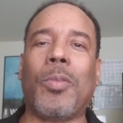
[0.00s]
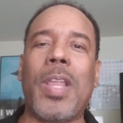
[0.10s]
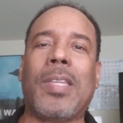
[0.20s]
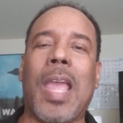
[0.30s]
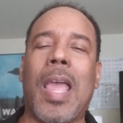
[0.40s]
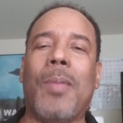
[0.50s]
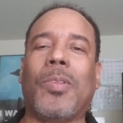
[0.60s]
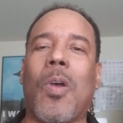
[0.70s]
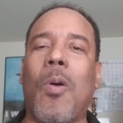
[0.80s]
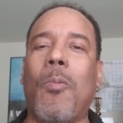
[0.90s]

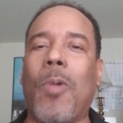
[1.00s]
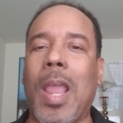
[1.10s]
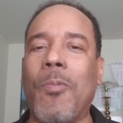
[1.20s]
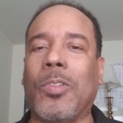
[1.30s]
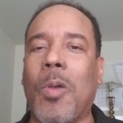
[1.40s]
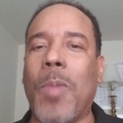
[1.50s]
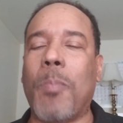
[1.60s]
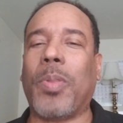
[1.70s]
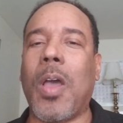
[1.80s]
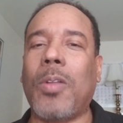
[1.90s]
times on when I was on my
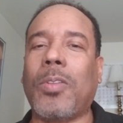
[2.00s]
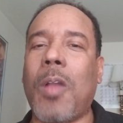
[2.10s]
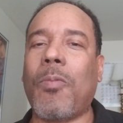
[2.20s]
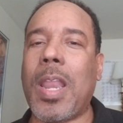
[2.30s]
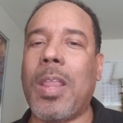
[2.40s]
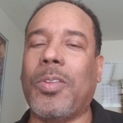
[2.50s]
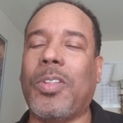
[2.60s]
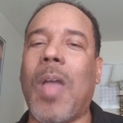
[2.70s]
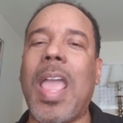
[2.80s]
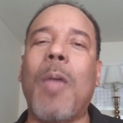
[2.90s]
blog talk radio
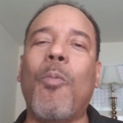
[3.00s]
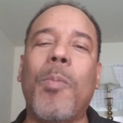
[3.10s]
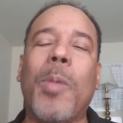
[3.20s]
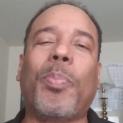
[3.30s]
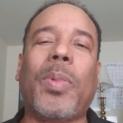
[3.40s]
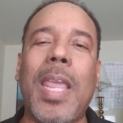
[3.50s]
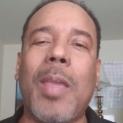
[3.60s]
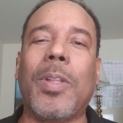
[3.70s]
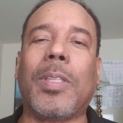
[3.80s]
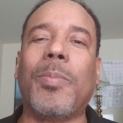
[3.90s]
show. I had women
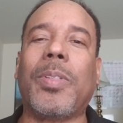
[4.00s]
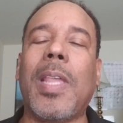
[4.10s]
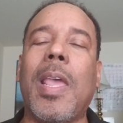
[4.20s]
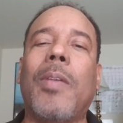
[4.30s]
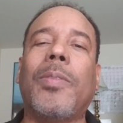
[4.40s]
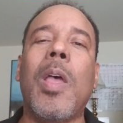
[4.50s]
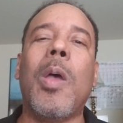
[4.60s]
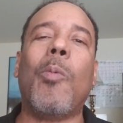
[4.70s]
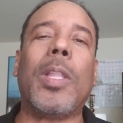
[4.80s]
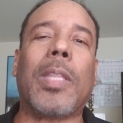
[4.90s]
playing with themselves
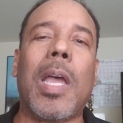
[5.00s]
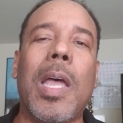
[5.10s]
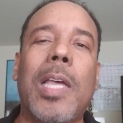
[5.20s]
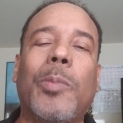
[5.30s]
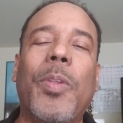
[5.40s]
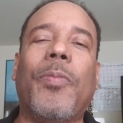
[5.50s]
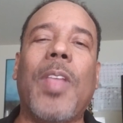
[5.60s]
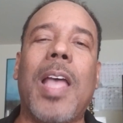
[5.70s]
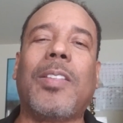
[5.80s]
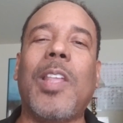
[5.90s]
with the husband,
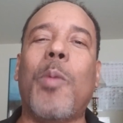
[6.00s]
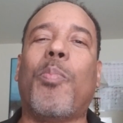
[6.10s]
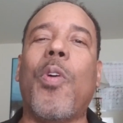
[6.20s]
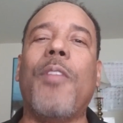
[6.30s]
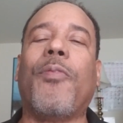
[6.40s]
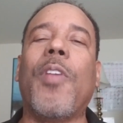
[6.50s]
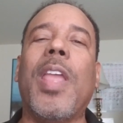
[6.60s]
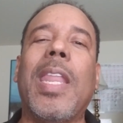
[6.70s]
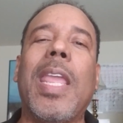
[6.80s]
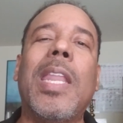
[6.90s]
fiance, or
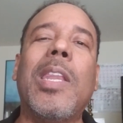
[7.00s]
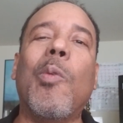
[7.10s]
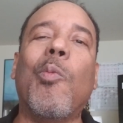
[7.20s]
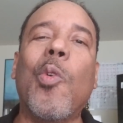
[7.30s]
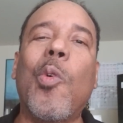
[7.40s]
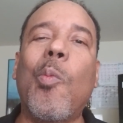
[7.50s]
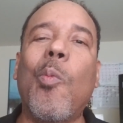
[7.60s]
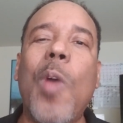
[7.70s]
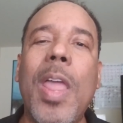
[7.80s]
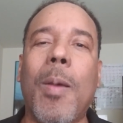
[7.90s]
boyfriend in the
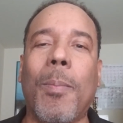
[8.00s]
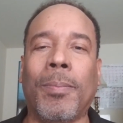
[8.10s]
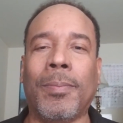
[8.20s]
room with them.